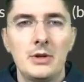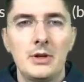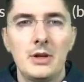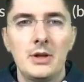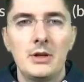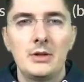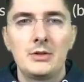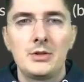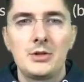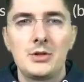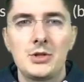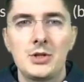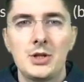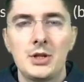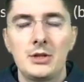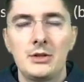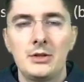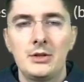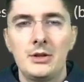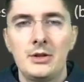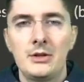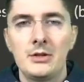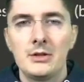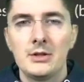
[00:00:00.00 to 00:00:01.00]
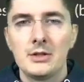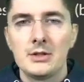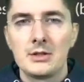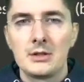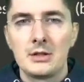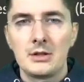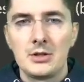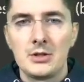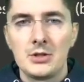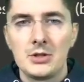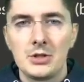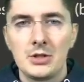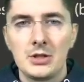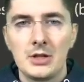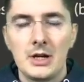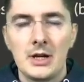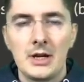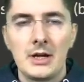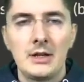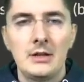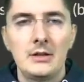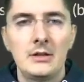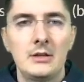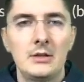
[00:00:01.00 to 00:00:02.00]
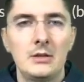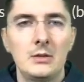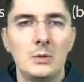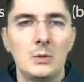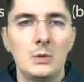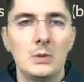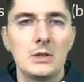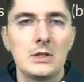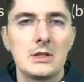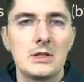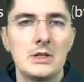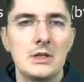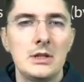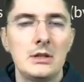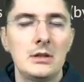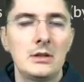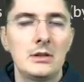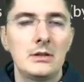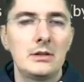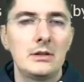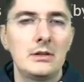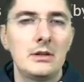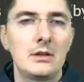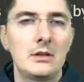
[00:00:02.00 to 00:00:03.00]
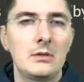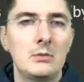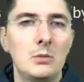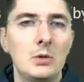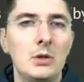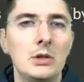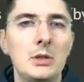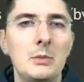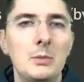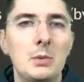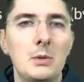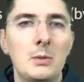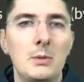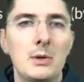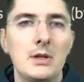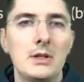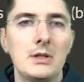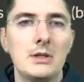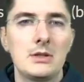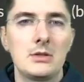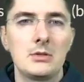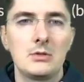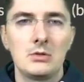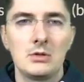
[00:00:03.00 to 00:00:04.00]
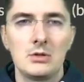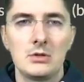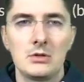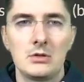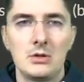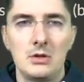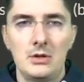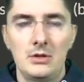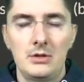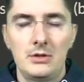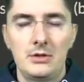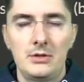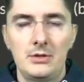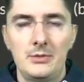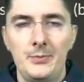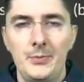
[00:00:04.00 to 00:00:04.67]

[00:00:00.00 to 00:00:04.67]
and check their installation guide, we'll see that there are multiple ways to install it.